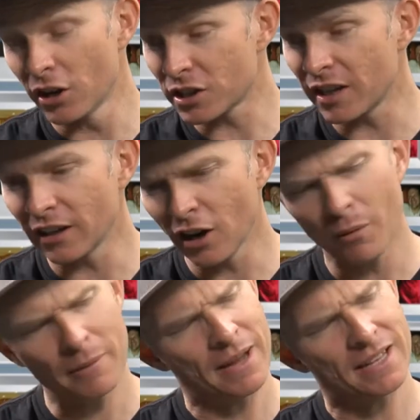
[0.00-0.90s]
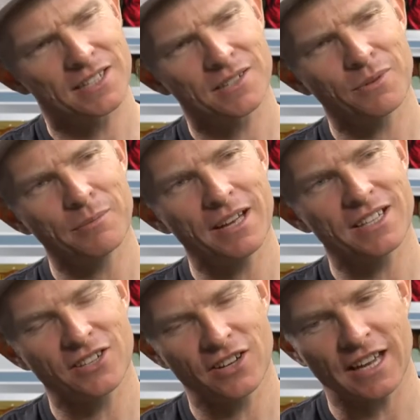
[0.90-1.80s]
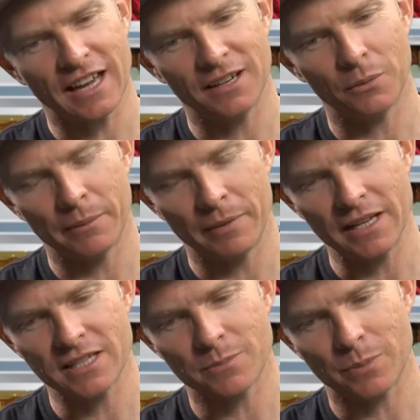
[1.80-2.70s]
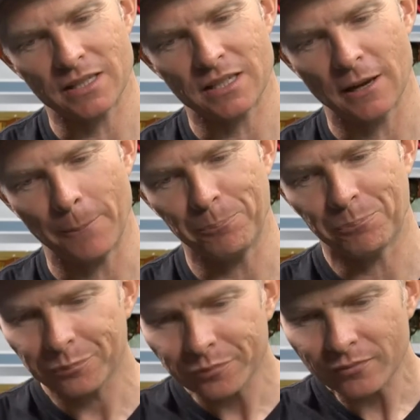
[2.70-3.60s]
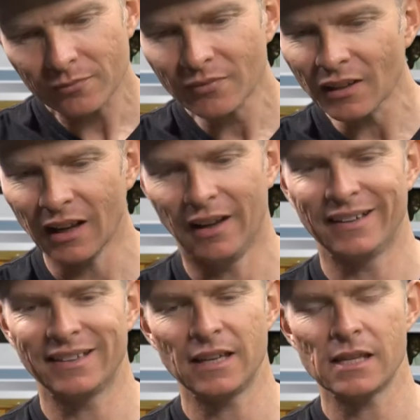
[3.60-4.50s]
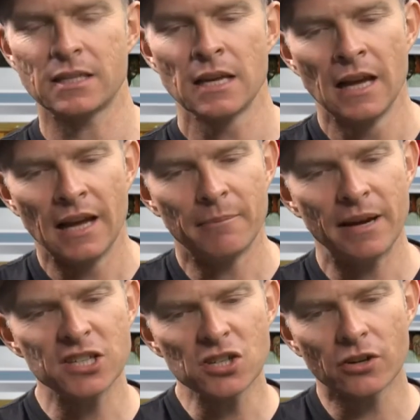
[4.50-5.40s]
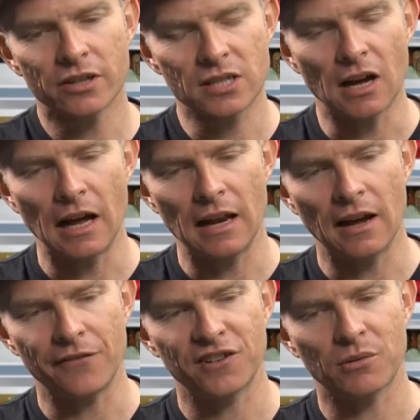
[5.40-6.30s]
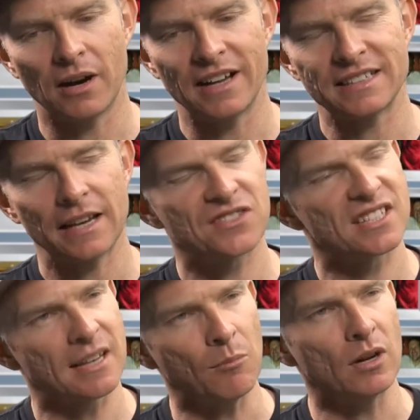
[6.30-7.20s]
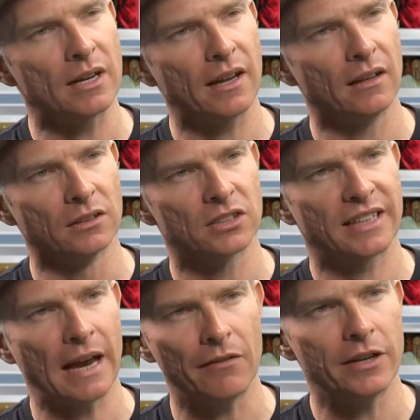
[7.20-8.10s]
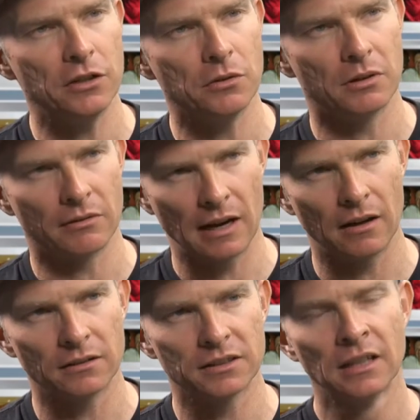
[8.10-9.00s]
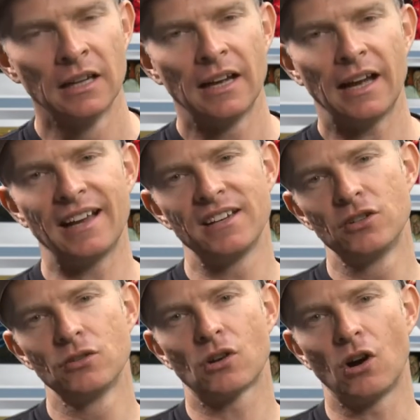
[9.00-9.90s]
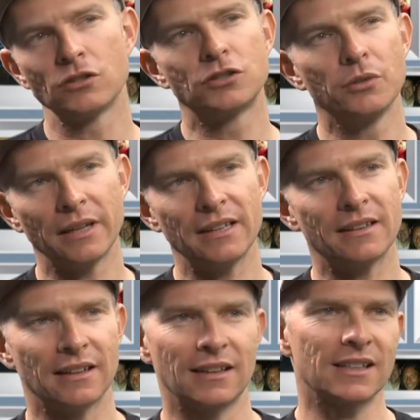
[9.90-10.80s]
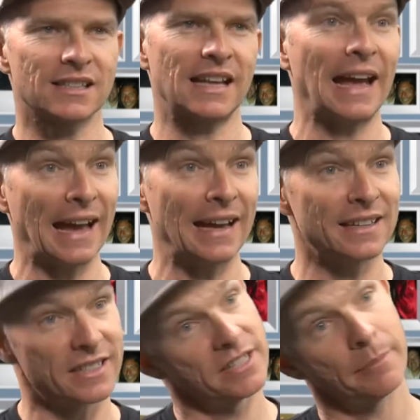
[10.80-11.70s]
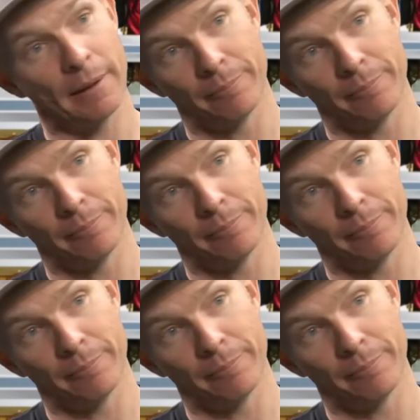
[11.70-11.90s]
it's getting no. We're mates. We're mates. No, you can. We're mates, but. Um, It's, imagine your entire life required to have someone else carry you around yeah. and you can't do anything unless their hand is in your bum.